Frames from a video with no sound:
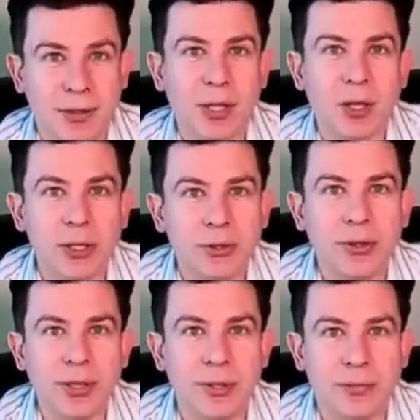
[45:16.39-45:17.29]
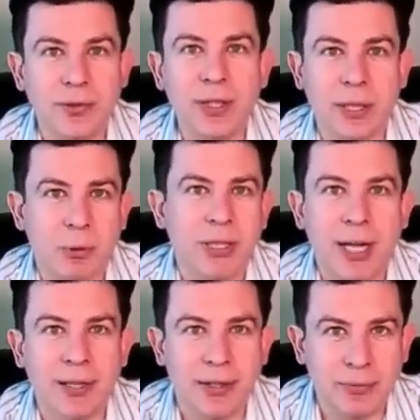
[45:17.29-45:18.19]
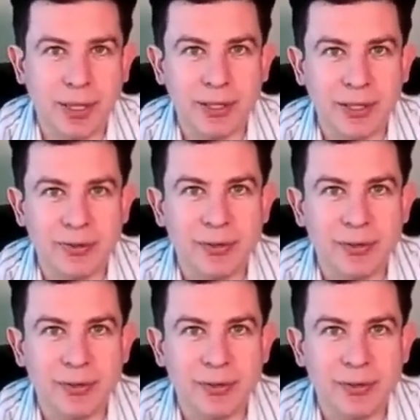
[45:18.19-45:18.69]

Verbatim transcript: a lot to the feline mortality, right? Because mm-hmm.